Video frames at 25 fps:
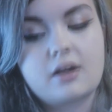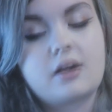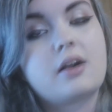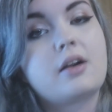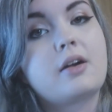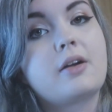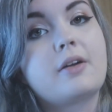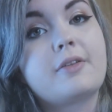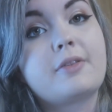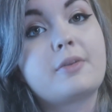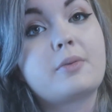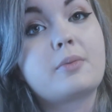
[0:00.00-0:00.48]

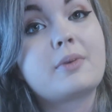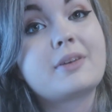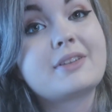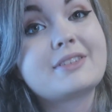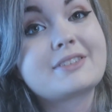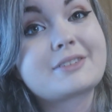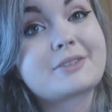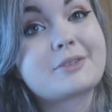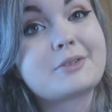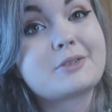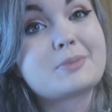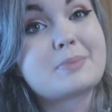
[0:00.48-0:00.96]
Are the
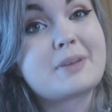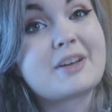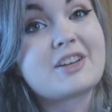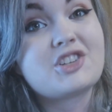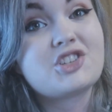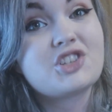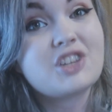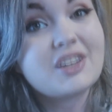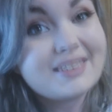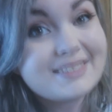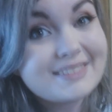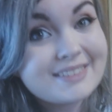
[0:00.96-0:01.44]
ones close by
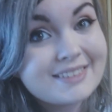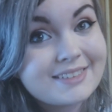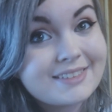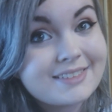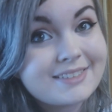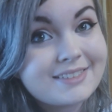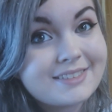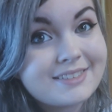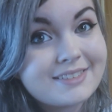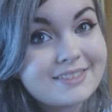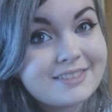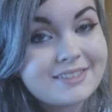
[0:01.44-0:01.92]
shit?
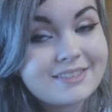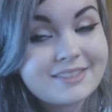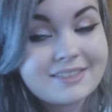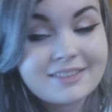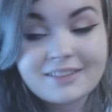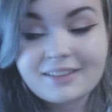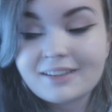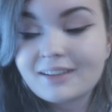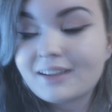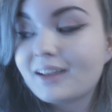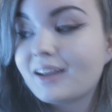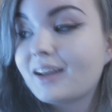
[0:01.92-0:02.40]

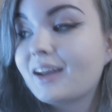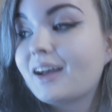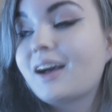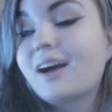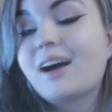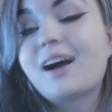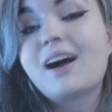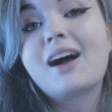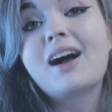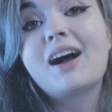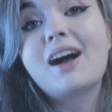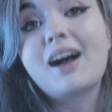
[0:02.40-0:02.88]

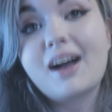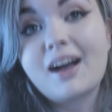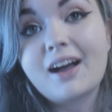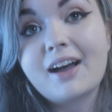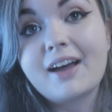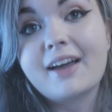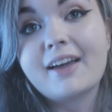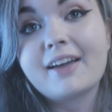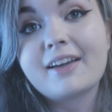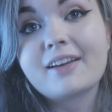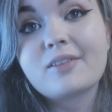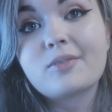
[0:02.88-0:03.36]

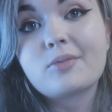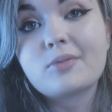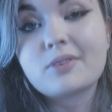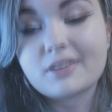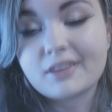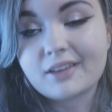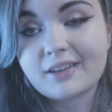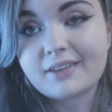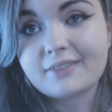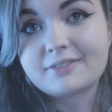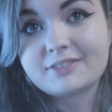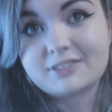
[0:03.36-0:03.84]
I
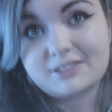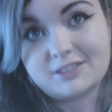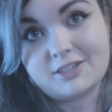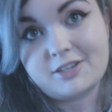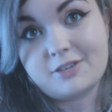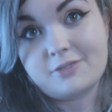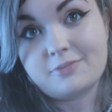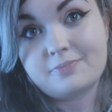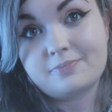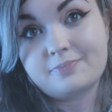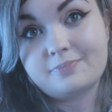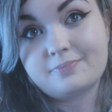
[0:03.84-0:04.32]
would love to
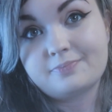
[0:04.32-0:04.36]
know.